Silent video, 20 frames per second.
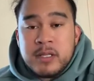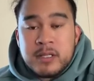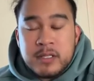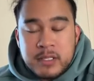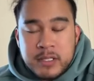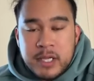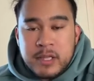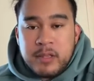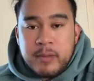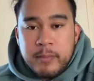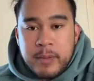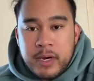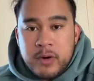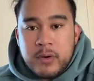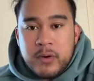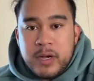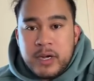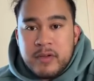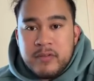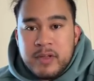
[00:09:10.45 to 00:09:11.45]
get the marrow
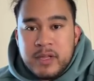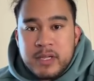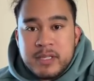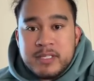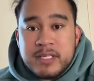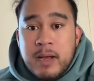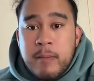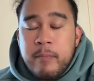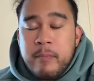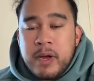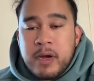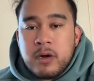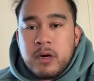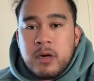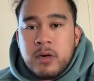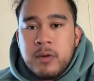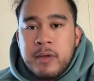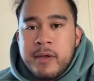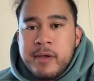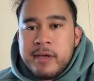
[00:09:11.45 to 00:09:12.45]
out of it, because that
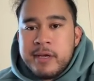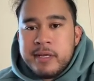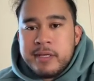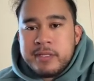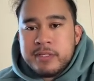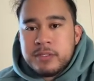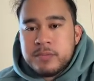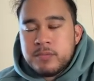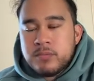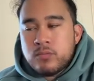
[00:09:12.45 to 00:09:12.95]
marrow is